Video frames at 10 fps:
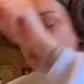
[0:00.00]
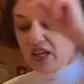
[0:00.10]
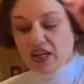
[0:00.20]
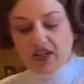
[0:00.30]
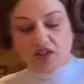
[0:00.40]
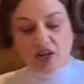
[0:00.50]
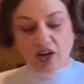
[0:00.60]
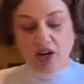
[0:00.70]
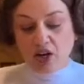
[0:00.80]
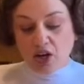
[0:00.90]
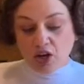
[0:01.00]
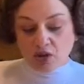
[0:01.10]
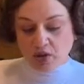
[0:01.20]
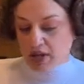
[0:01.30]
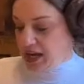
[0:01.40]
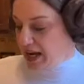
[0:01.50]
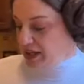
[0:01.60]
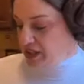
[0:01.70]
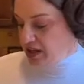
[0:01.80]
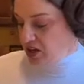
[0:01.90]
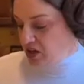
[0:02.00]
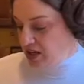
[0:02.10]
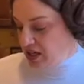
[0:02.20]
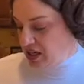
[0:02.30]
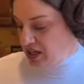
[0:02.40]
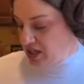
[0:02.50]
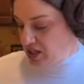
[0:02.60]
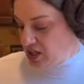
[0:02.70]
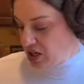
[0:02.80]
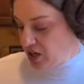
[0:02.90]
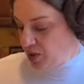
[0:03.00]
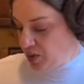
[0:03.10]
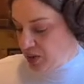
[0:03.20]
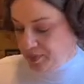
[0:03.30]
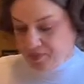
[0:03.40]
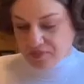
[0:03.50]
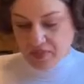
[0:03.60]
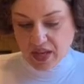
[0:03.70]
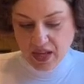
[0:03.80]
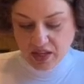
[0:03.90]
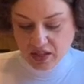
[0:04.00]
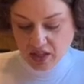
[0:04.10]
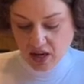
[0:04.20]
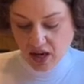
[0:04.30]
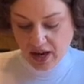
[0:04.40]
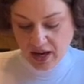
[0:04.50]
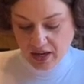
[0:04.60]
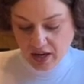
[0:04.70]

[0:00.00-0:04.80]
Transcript: easier. So the next thing you're going to need to do is cut